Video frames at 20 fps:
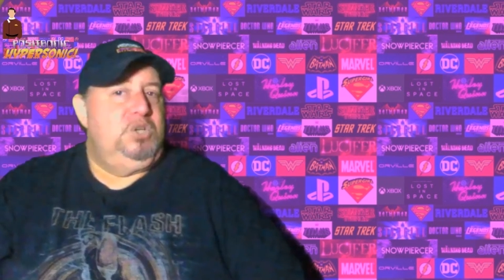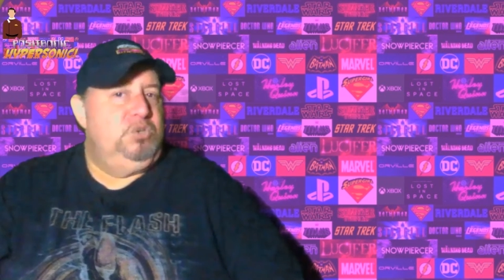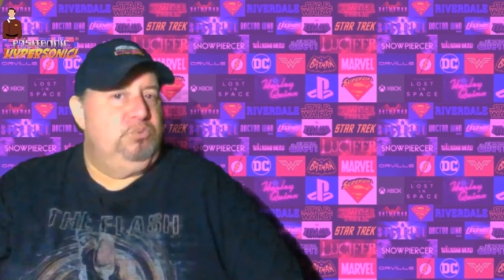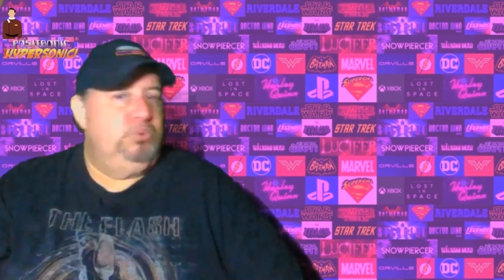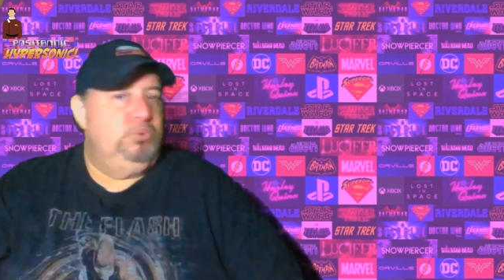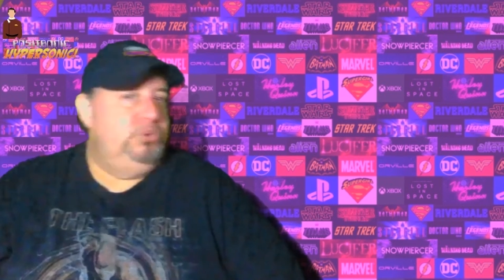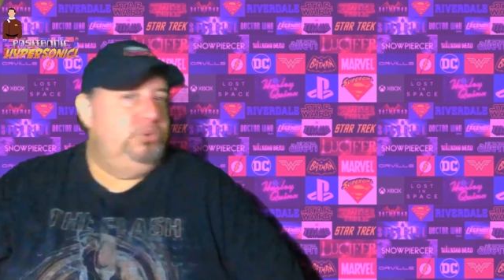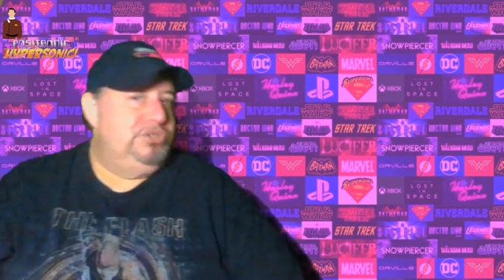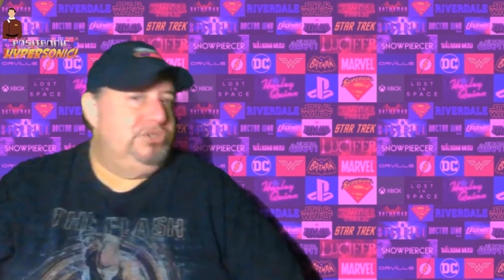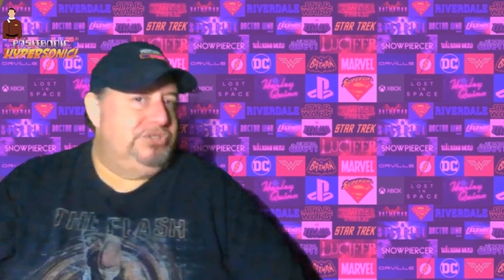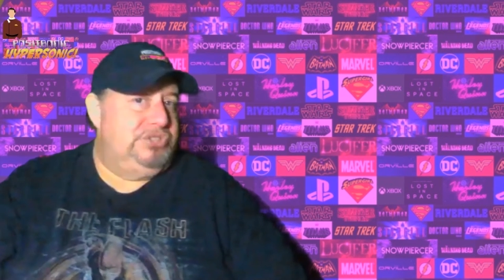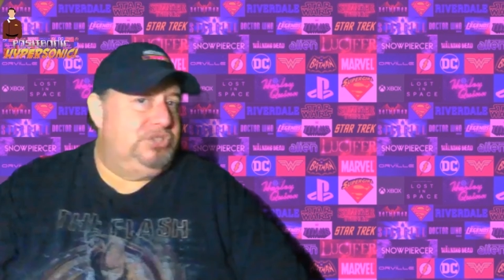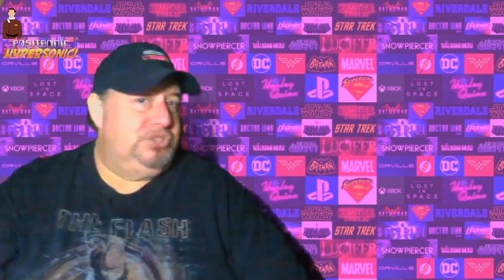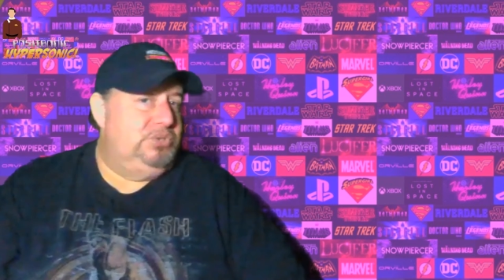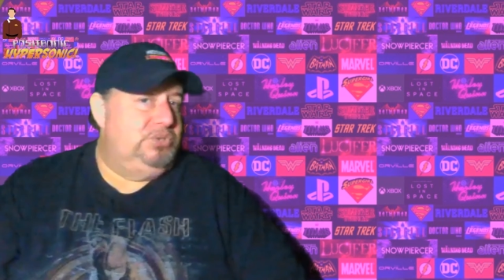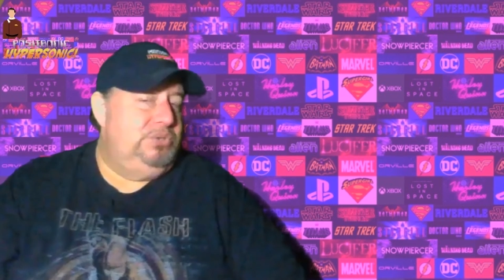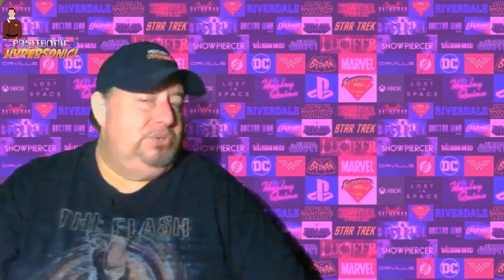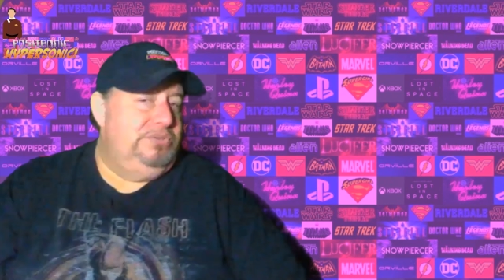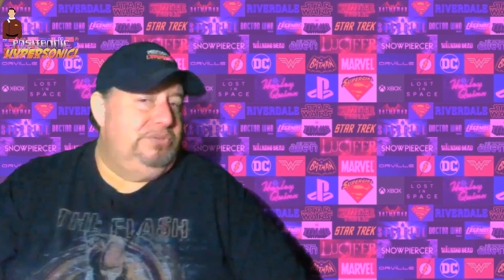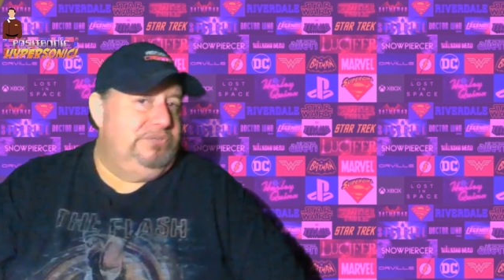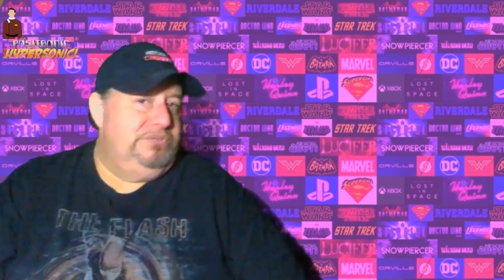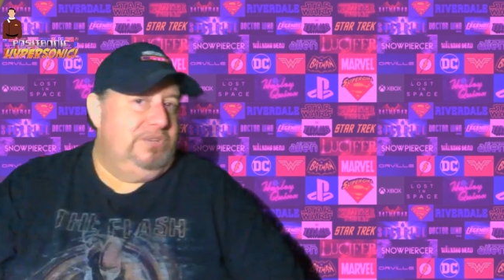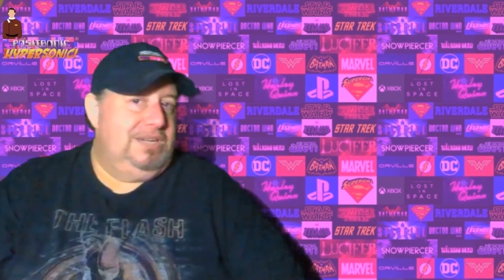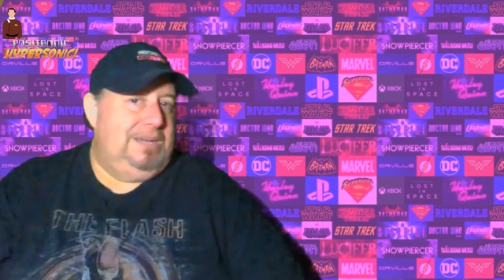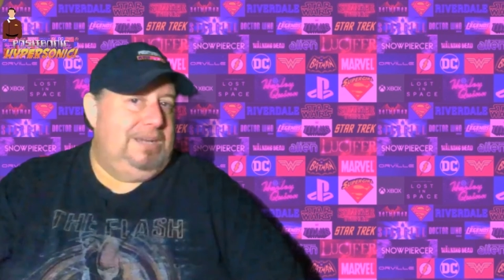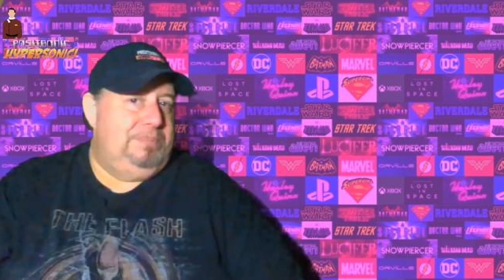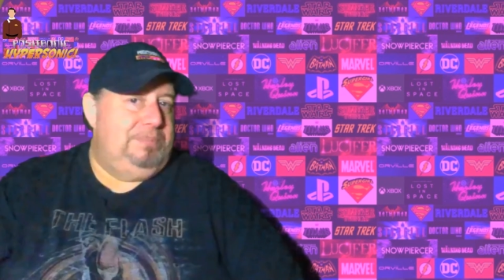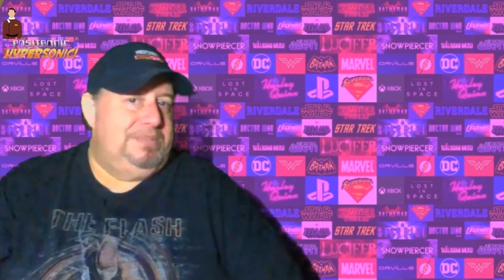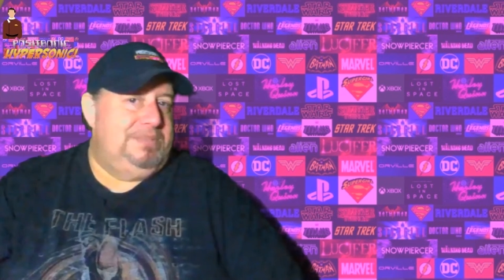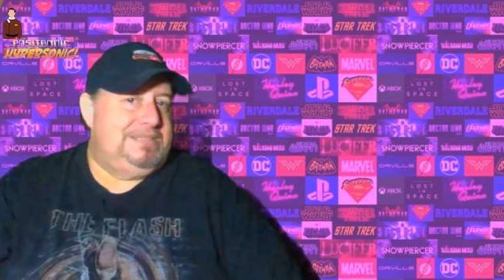rules the school for a
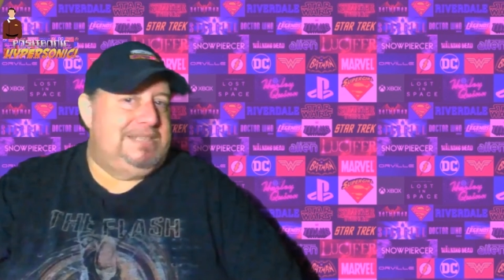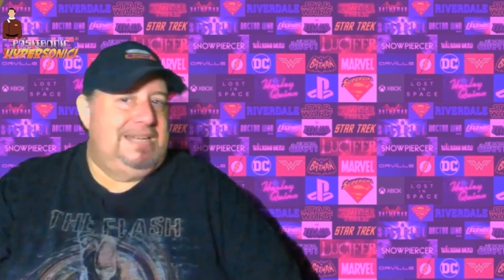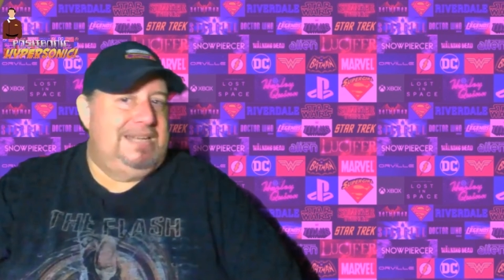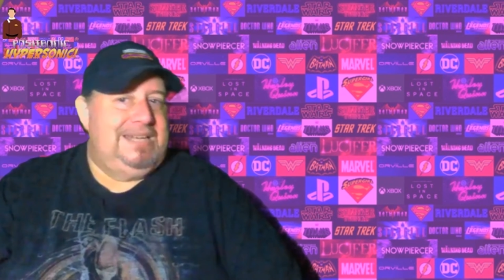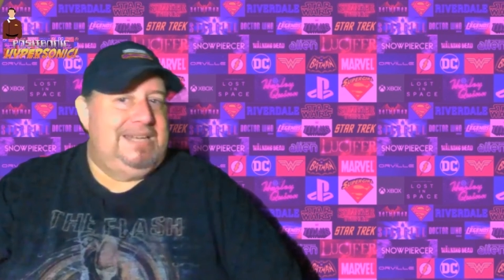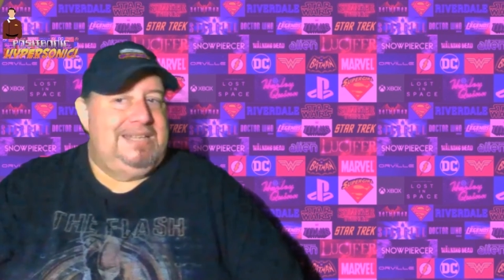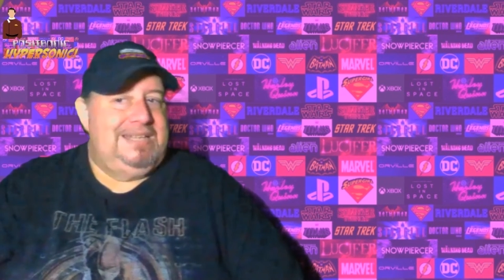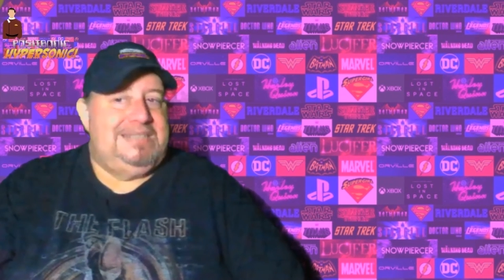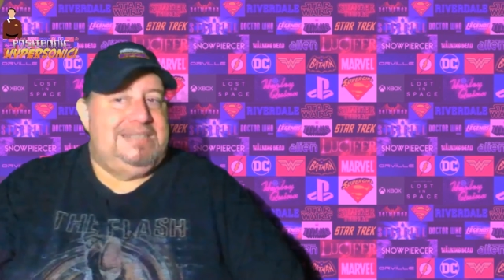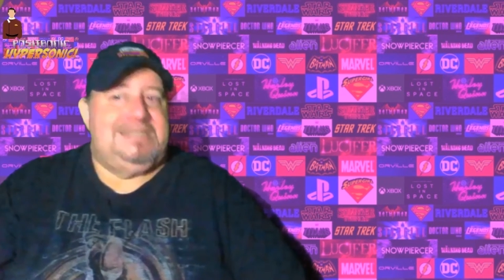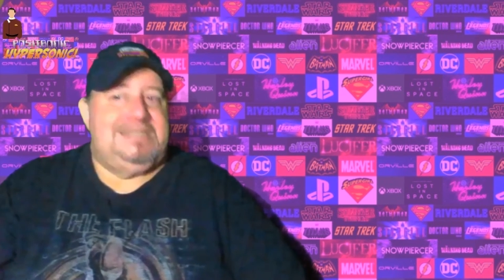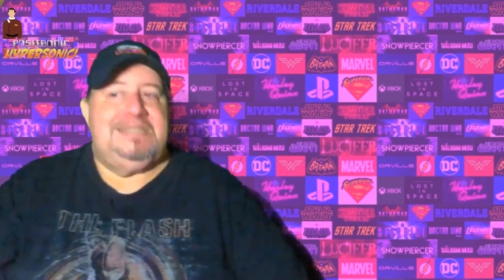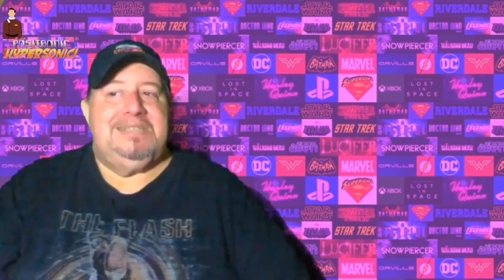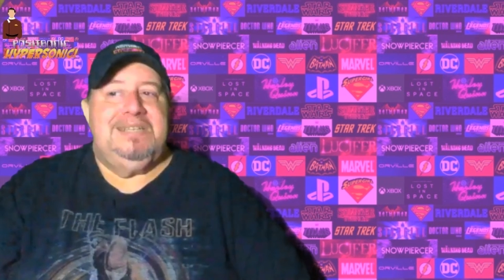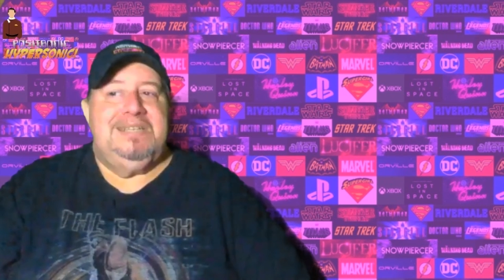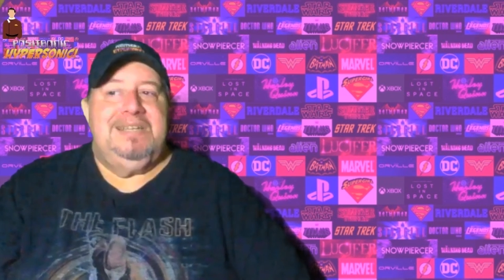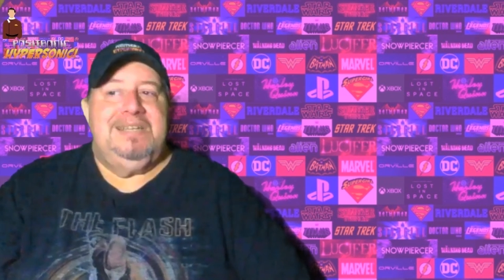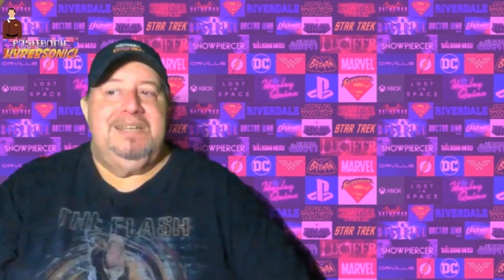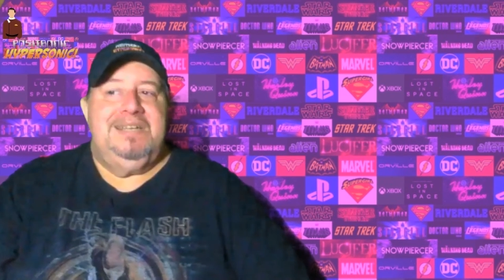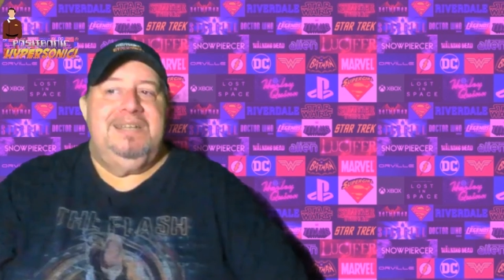couple of seconds,